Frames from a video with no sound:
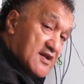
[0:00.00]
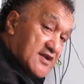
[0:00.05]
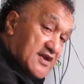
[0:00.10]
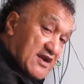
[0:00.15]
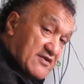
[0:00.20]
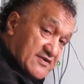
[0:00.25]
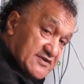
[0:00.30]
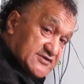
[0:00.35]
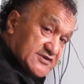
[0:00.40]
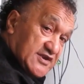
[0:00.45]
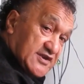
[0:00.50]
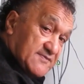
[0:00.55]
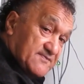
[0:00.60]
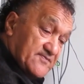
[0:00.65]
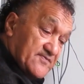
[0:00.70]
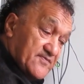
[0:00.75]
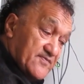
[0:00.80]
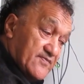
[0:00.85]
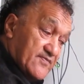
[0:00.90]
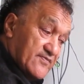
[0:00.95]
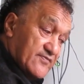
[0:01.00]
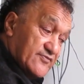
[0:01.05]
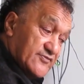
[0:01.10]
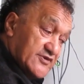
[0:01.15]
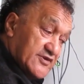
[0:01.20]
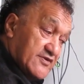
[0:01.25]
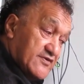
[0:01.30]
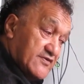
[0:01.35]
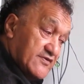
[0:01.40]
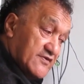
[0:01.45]
currency
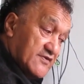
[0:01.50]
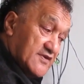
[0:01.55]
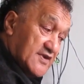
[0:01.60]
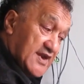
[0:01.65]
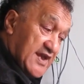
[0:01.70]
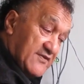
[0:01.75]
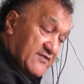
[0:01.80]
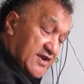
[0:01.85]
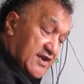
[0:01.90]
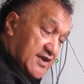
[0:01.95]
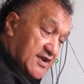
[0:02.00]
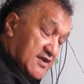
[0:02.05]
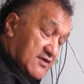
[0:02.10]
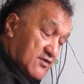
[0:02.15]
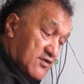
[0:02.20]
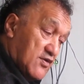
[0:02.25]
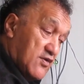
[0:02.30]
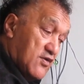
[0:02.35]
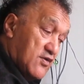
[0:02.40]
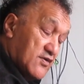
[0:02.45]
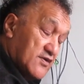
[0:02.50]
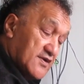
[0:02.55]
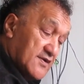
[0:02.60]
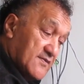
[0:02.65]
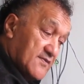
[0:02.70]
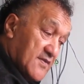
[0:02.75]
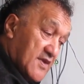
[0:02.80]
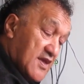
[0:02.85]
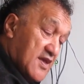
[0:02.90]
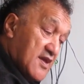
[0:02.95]
to levy or
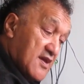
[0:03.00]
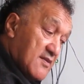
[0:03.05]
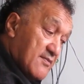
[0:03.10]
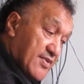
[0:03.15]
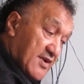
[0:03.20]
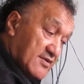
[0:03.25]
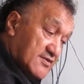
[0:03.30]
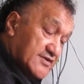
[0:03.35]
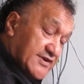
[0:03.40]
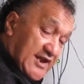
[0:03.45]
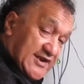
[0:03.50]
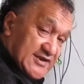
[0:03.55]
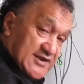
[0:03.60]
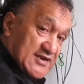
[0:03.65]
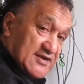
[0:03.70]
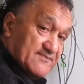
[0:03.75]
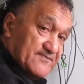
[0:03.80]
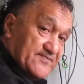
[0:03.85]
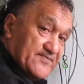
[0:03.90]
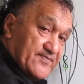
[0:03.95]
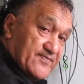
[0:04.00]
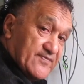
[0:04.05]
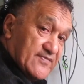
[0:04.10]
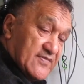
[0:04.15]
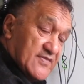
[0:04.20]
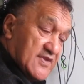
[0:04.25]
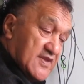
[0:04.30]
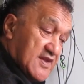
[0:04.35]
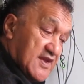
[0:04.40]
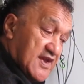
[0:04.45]
bill debtor
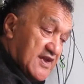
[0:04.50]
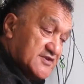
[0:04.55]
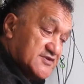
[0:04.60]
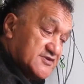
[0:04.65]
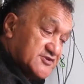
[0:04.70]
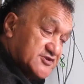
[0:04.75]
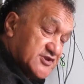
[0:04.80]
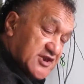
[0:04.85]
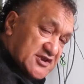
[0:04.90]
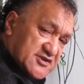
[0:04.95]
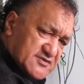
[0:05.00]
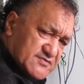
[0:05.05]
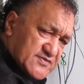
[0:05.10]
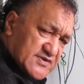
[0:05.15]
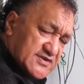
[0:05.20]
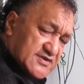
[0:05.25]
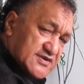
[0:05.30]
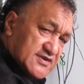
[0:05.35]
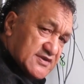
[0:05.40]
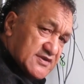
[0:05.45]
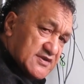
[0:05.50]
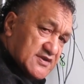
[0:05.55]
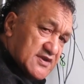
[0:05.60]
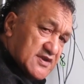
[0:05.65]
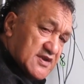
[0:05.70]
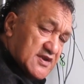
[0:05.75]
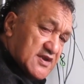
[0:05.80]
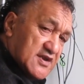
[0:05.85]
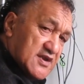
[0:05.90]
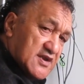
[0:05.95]
as judgment
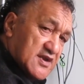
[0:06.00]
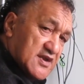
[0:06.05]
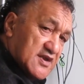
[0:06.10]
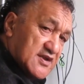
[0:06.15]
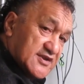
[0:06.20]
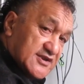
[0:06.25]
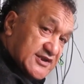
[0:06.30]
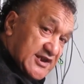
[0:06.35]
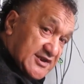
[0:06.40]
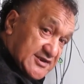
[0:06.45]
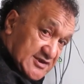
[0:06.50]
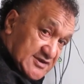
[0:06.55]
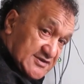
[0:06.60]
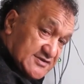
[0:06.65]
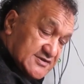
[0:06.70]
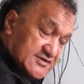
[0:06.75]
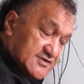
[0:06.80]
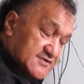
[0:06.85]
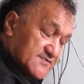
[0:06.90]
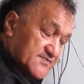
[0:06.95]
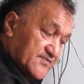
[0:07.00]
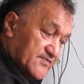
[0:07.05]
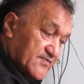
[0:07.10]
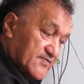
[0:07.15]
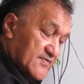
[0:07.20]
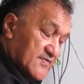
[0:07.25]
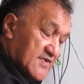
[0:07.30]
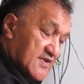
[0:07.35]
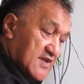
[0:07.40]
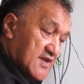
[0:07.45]
debtors,
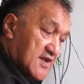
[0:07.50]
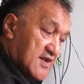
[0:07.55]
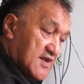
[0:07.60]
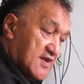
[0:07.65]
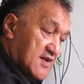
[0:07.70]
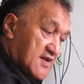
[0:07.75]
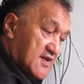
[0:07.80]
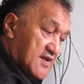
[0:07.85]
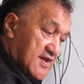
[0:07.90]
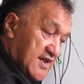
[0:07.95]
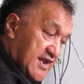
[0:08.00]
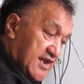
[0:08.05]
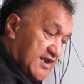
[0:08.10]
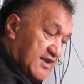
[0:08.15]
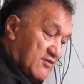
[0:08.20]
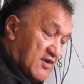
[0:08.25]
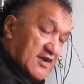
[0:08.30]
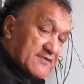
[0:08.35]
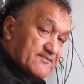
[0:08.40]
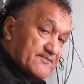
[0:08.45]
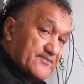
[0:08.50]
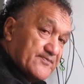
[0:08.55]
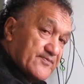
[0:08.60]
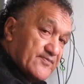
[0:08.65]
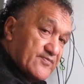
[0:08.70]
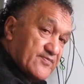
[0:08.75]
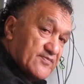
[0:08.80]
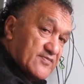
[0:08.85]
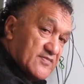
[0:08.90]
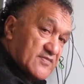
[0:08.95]
anyone
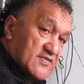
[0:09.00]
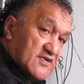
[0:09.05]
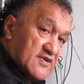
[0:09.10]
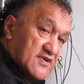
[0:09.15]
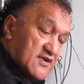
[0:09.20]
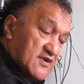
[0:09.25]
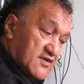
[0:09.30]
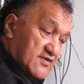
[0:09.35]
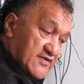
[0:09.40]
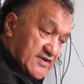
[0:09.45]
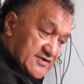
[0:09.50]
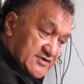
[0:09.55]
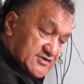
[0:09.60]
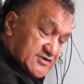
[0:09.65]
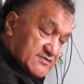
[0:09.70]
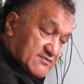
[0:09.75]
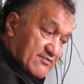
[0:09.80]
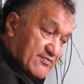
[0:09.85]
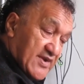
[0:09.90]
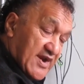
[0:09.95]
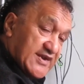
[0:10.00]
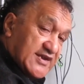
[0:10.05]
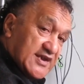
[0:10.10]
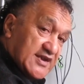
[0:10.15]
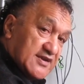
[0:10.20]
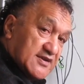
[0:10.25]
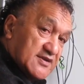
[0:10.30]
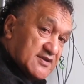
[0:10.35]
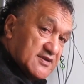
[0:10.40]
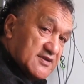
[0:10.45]
who is
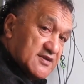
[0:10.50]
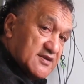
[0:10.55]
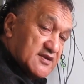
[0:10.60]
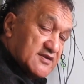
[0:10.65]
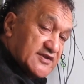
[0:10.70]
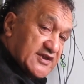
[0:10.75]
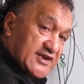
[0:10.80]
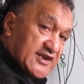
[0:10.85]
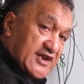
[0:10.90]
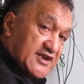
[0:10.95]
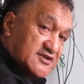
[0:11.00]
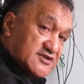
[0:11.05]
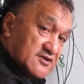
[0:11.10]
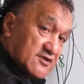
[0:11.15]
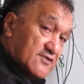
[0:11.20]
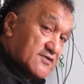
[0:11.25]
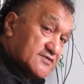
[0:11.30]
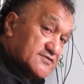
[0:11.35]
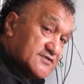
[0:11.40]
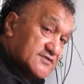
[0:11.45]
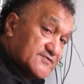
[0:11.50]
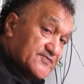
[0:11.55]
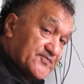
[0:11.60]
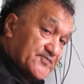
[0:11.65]
breaking the king's laws